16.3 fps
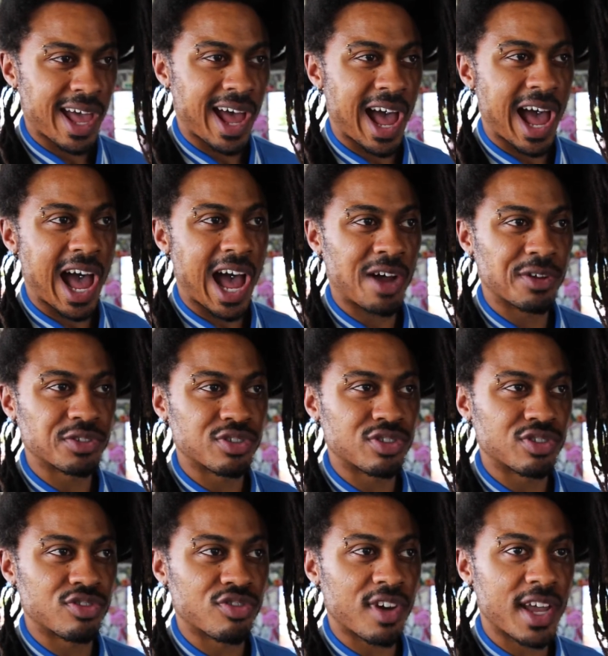how
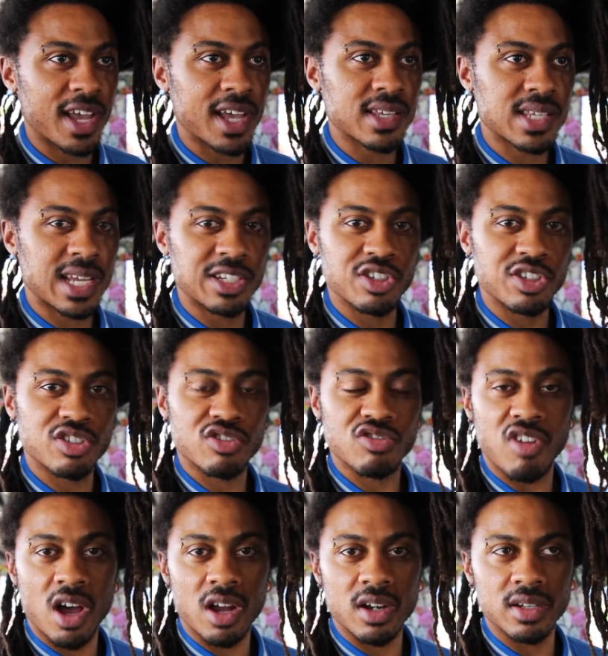to dress. I just
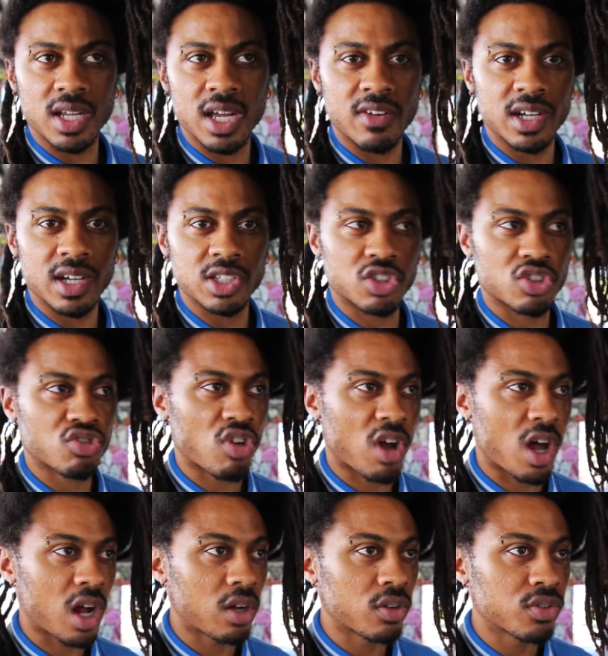tried and error. I just
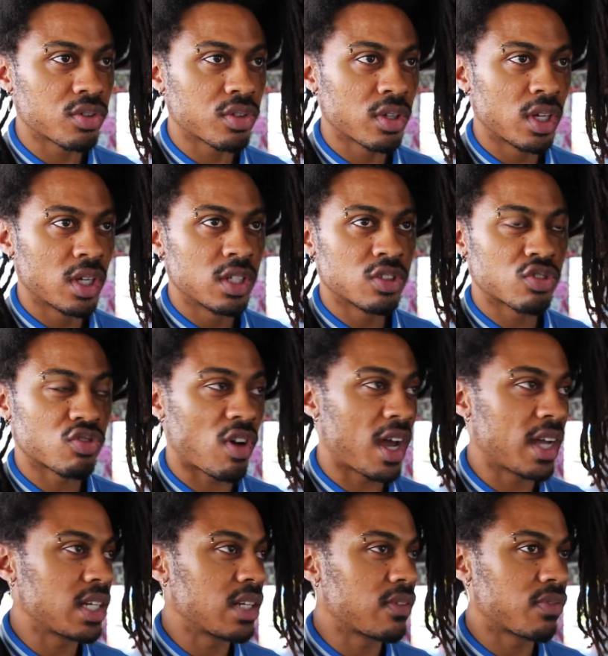tried,
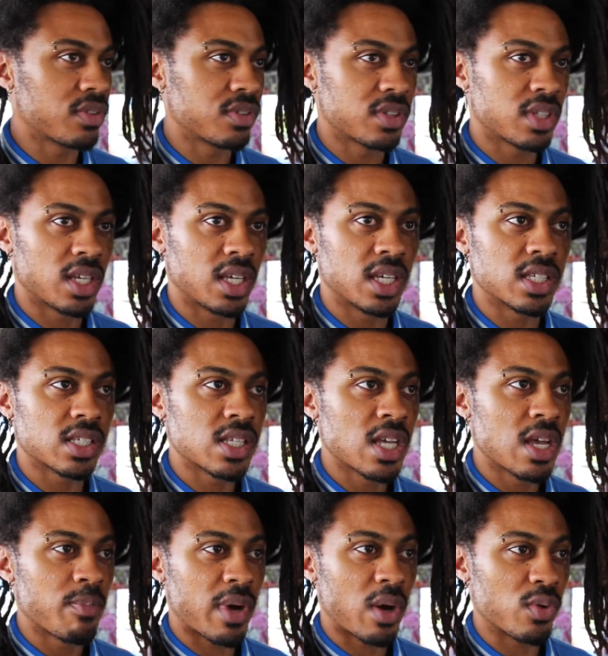tried different things,
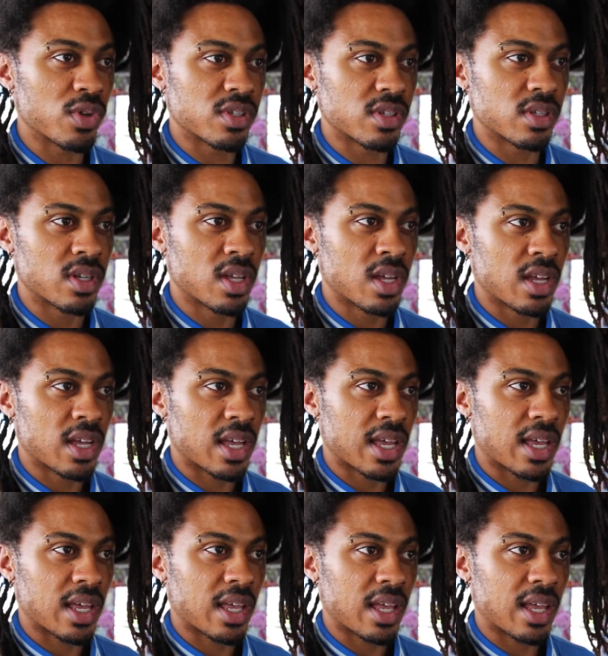but I wasn't
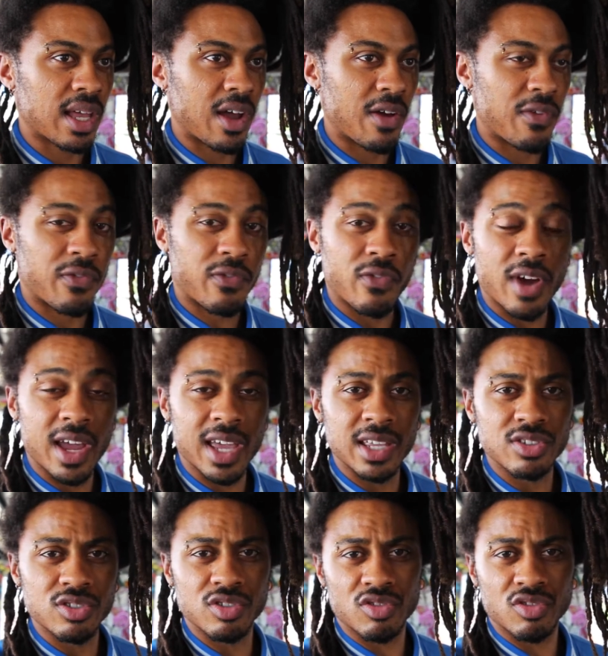
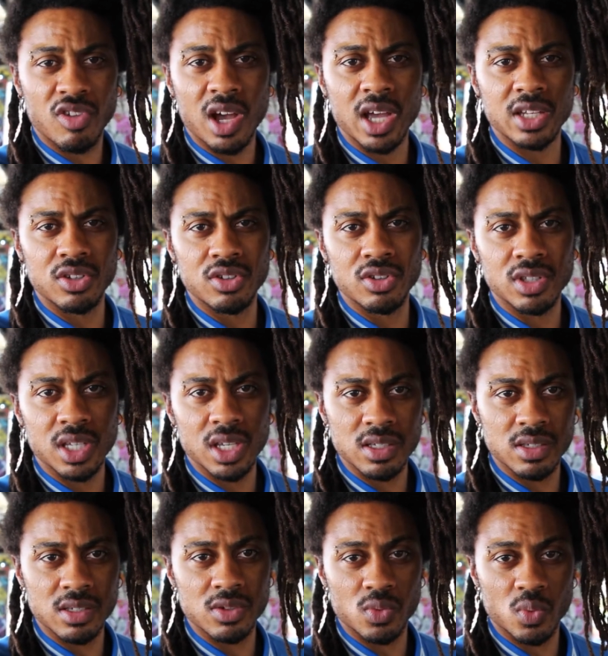afraid to try new
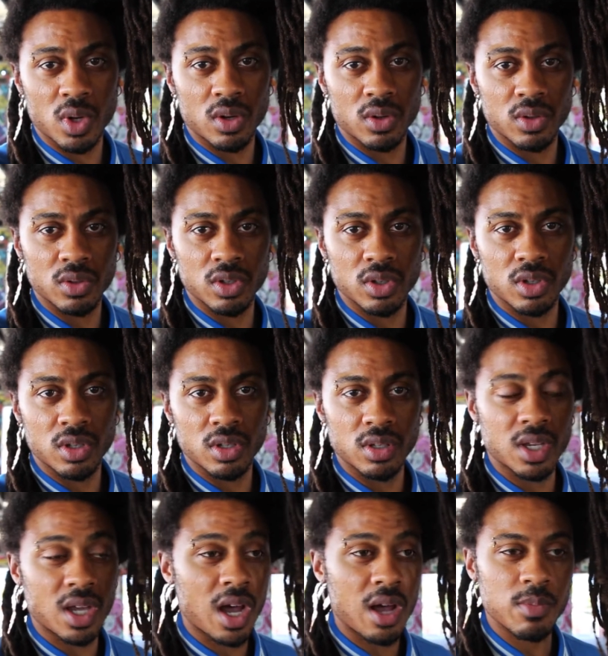things as well. You,
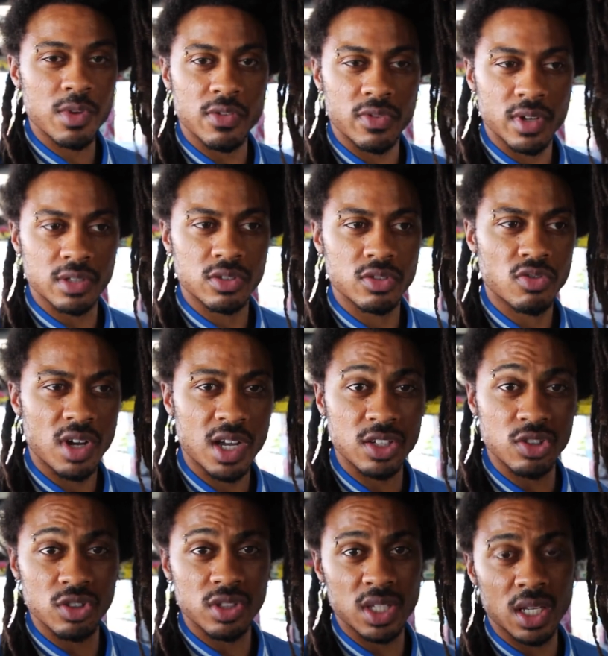you can't be afraid to try
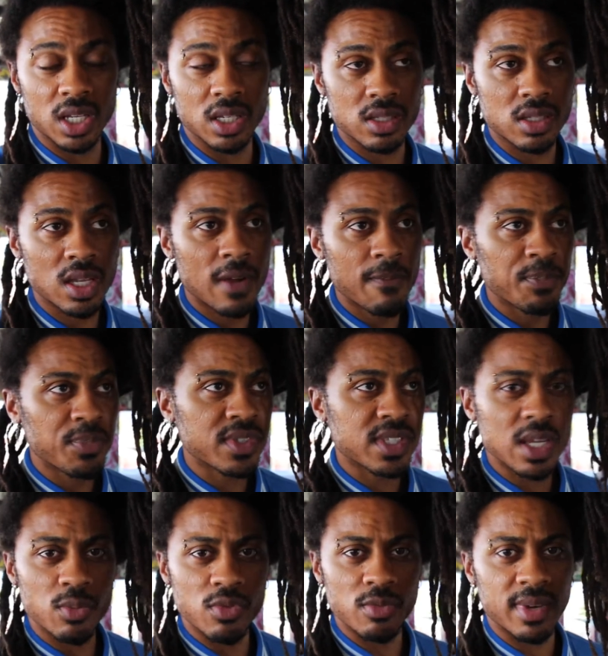new things.
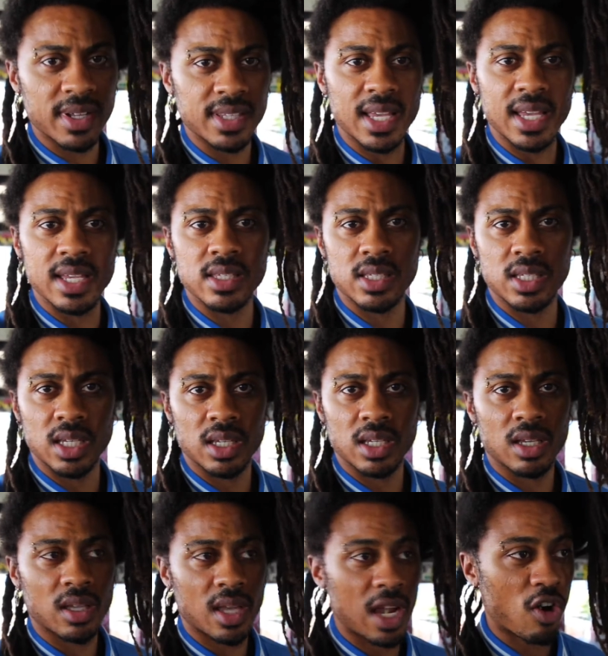Same with my dancing.
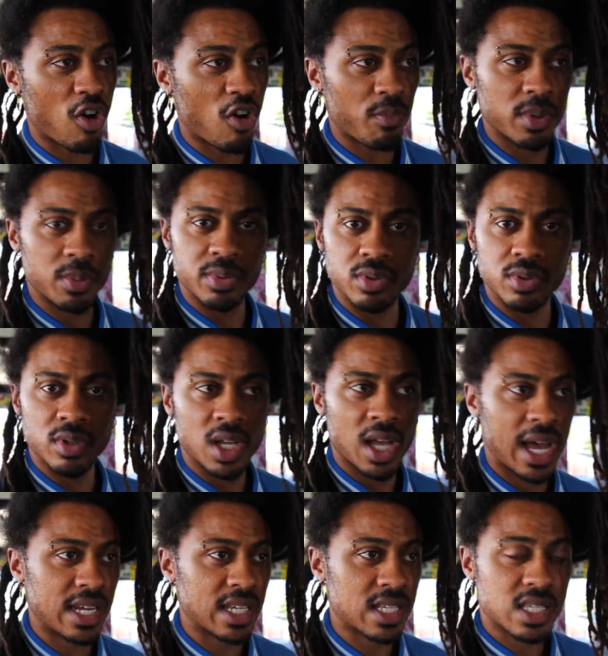A lot of people
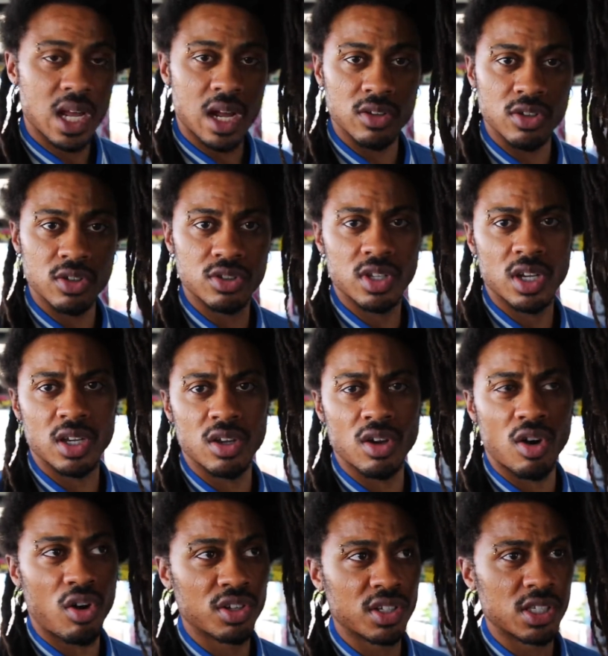at the start, they'll tell
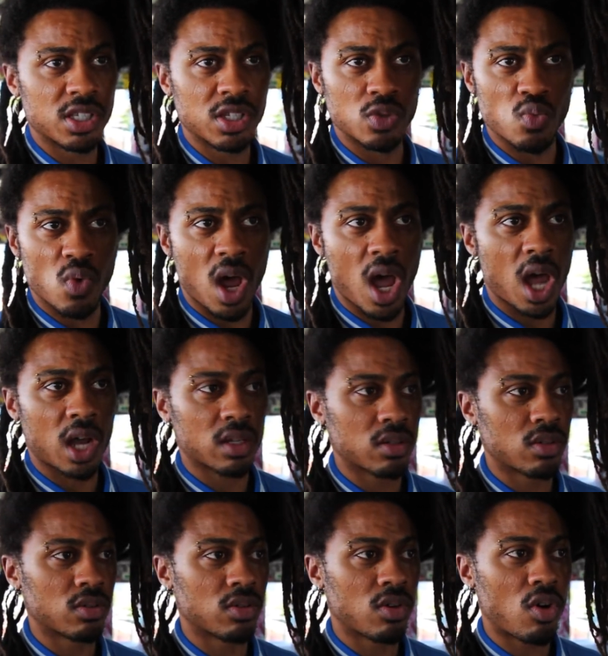you, oh, this is
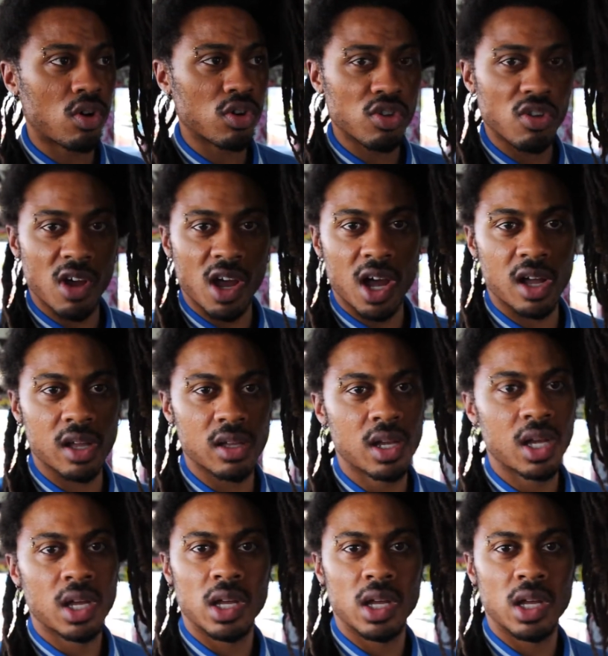whack. They'll call you out.